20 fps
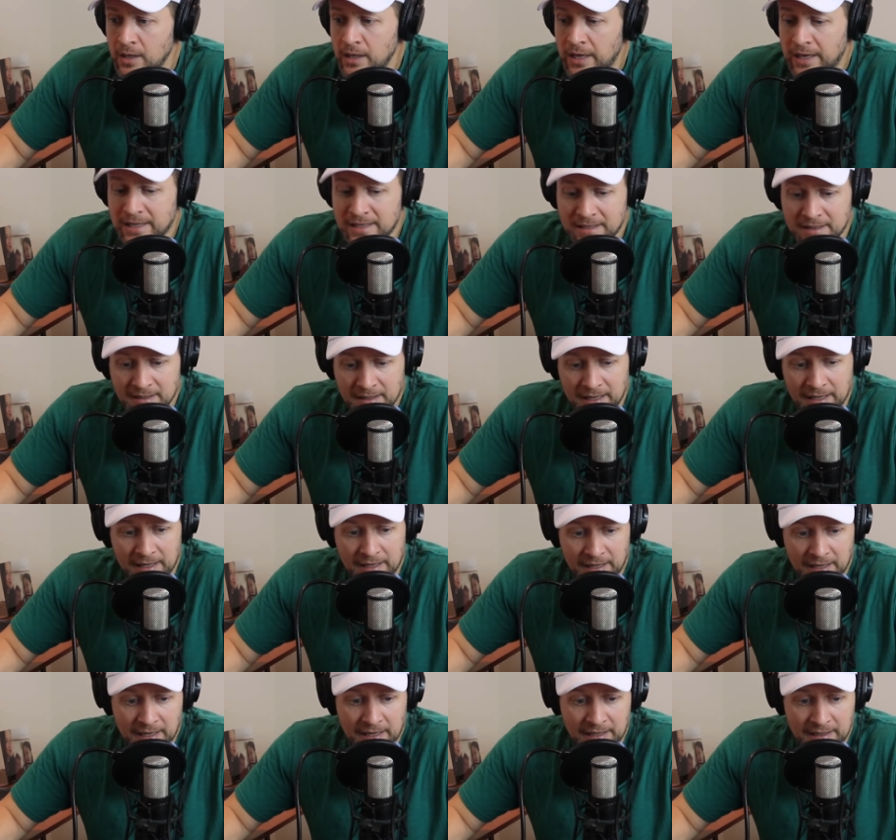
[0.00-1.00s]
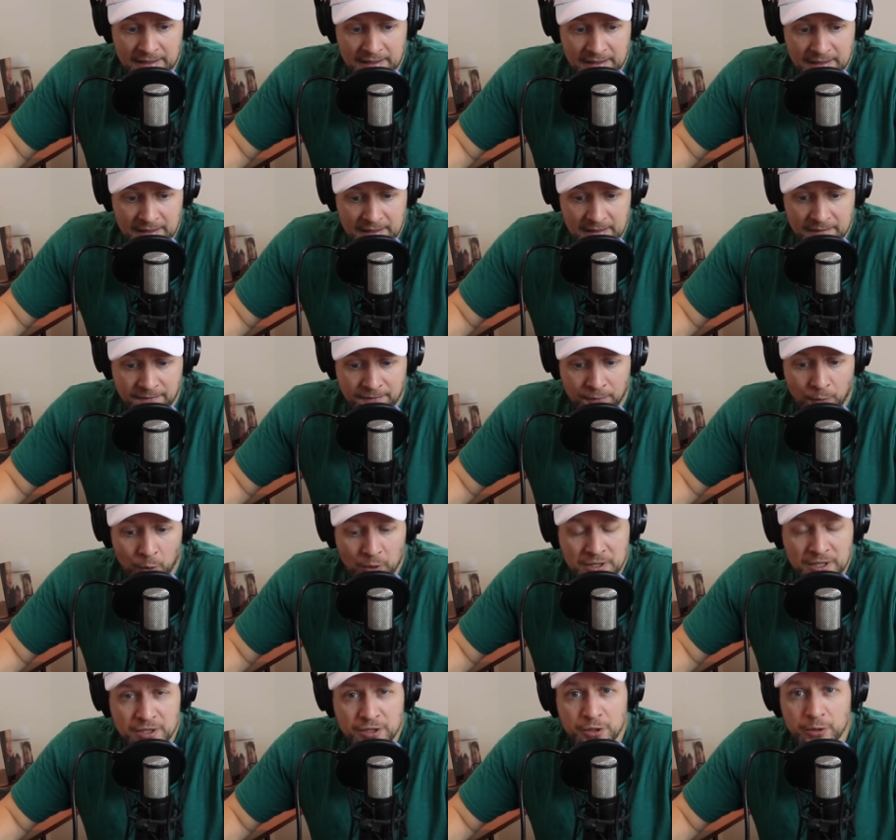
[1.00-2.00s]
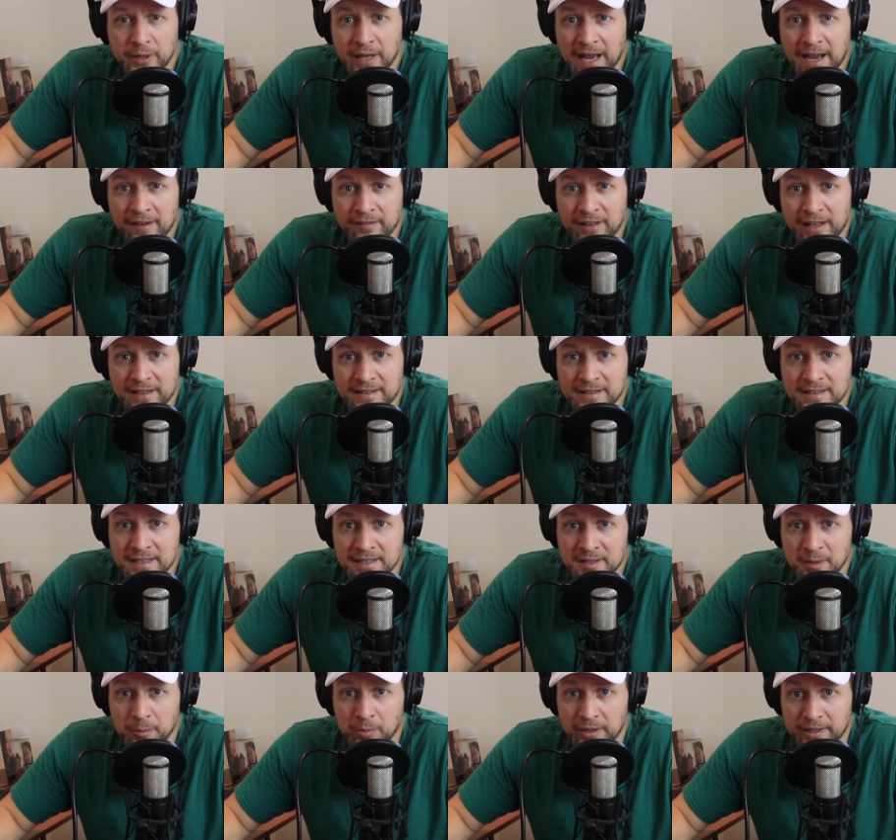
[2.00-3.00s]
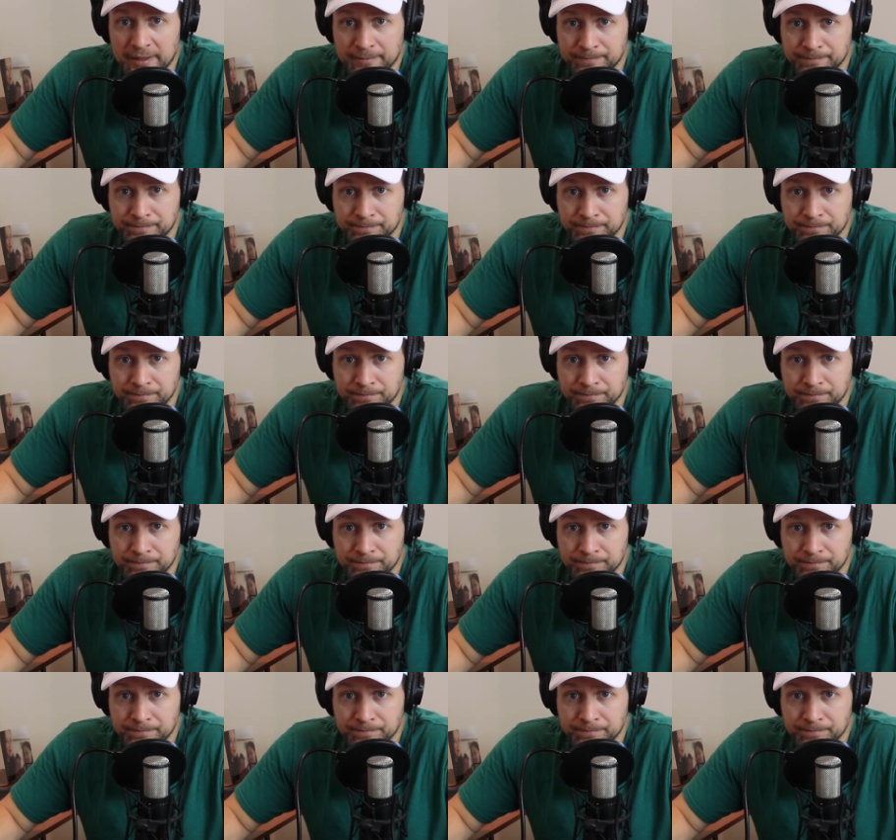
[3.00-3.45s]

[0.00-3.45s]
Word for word: And it forces you to have that discipline.